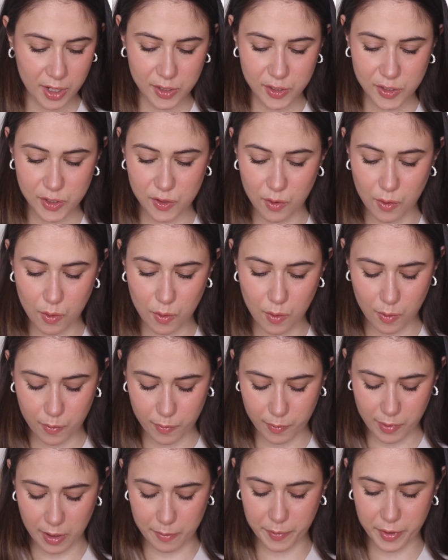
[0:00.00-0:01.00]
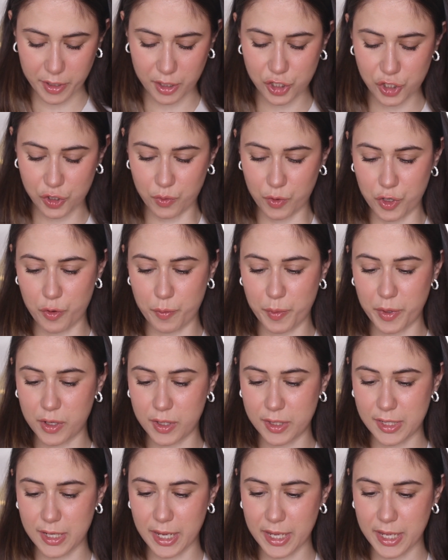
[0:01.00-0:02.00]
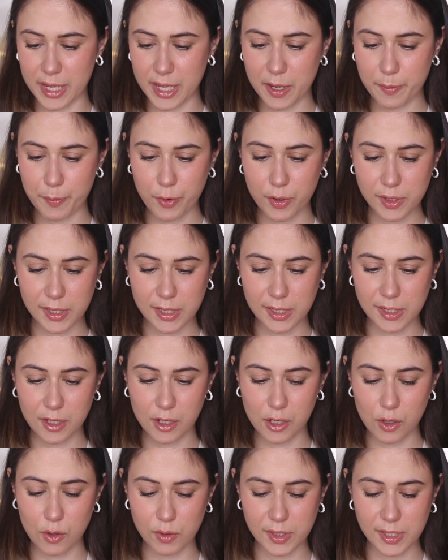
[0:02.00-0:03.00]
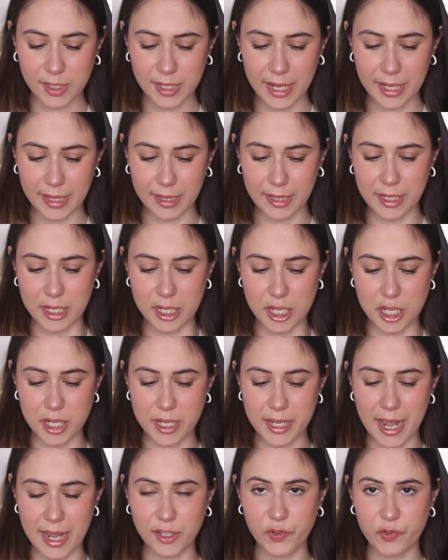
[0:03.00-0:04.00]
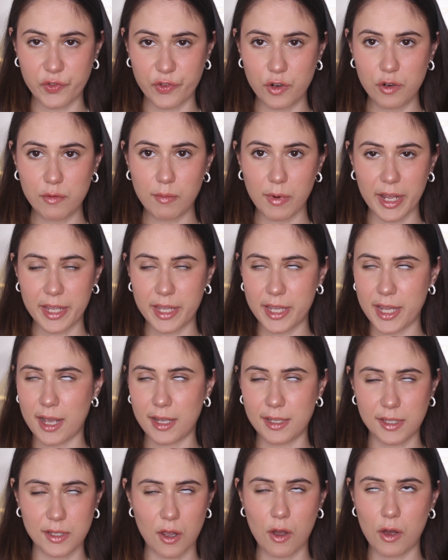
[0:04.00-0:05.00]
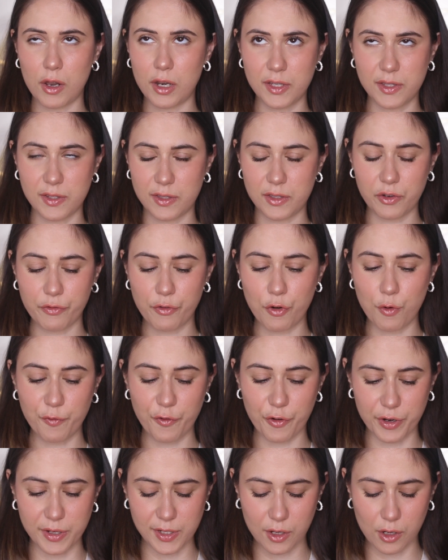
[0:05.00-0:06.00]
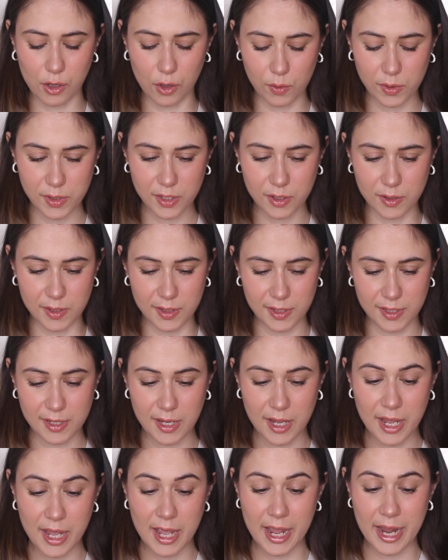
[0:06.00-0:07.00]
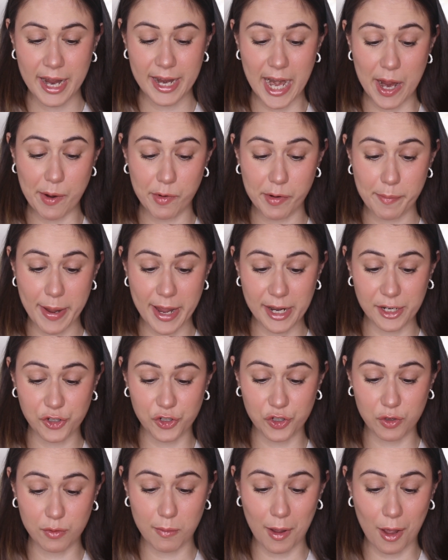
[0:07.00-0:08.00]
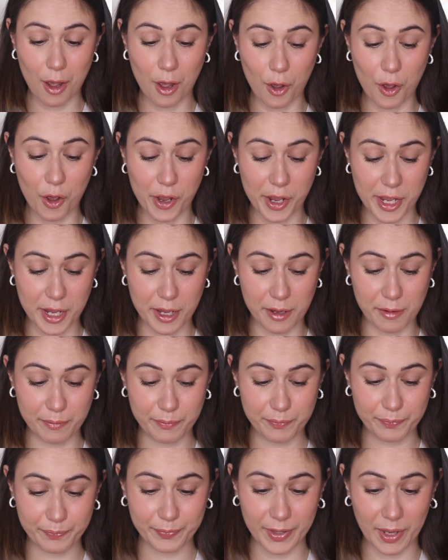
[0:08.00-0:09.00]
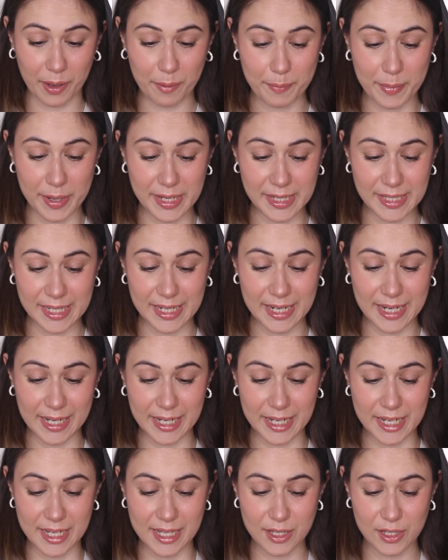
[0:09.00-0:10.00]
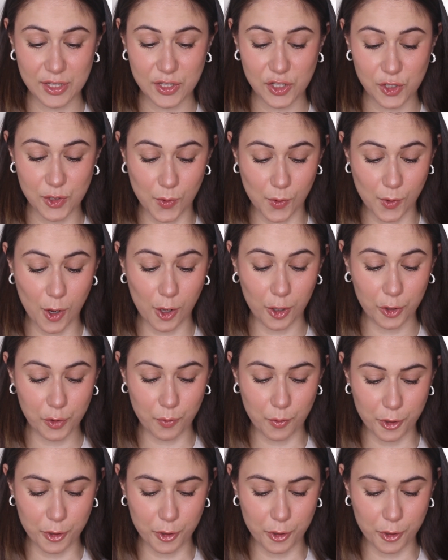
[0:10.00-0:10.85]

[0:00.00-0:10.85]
so I'm gonna show you, because he puts his clothes in the guest room, like he has all the room for his clothes, because in our bedroom I basically stole all the